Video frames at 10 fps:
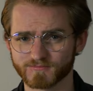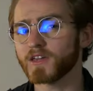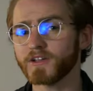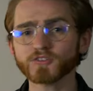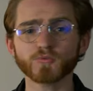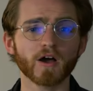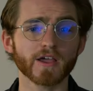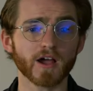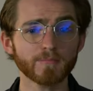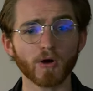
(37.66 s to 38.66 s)
Here's why
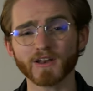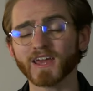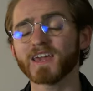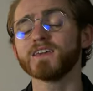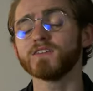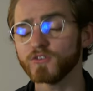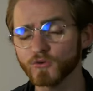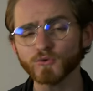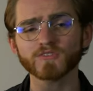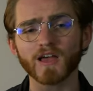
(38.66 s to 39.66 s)
I bought a
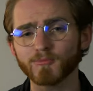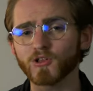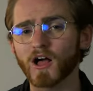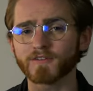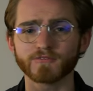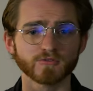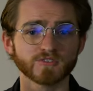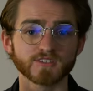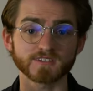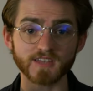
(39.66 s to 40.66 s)
used Apple iPhone
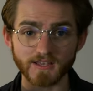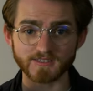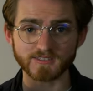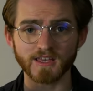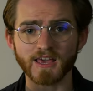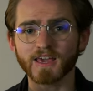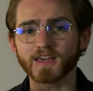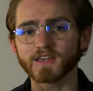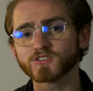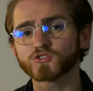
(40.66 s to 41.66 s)
6s
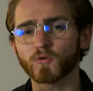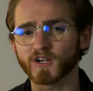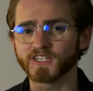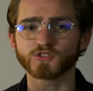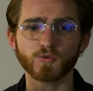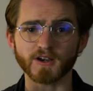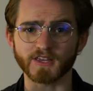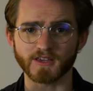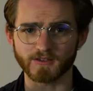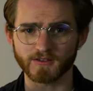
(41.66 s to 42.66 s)
in 2020.